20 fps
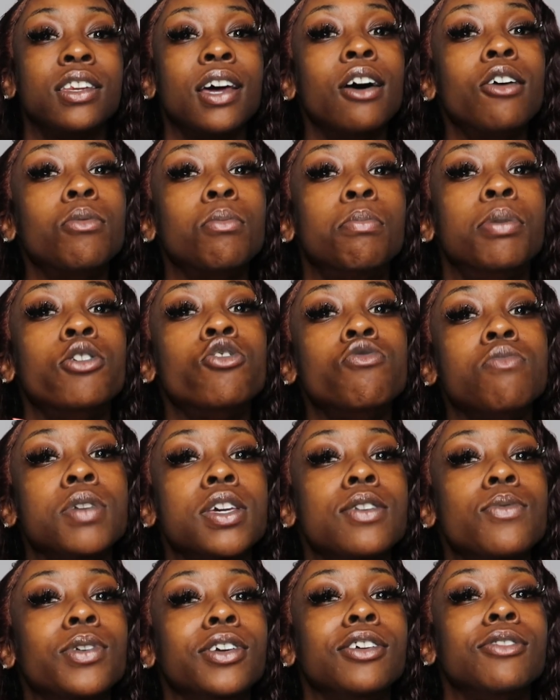don't boo
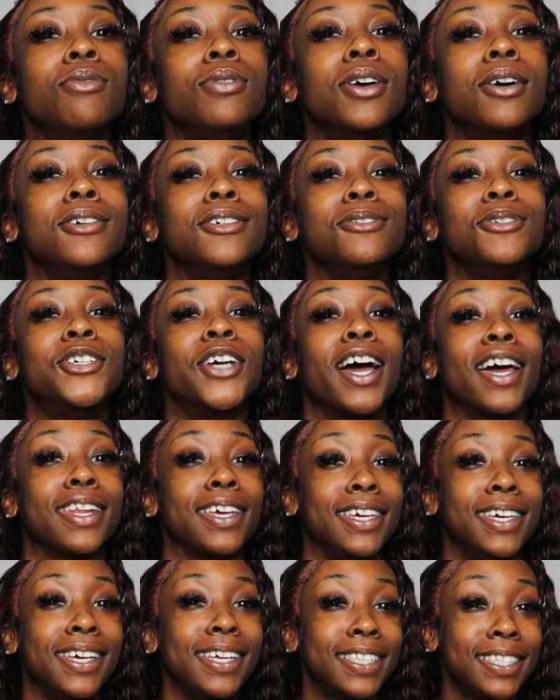me when you know you try
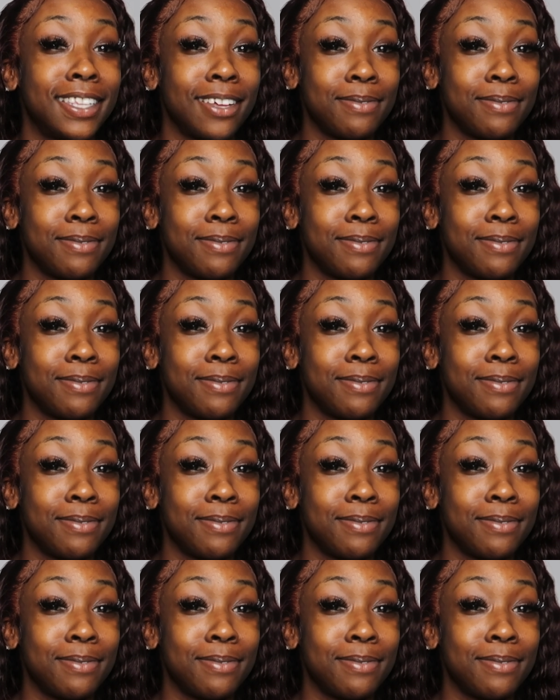to get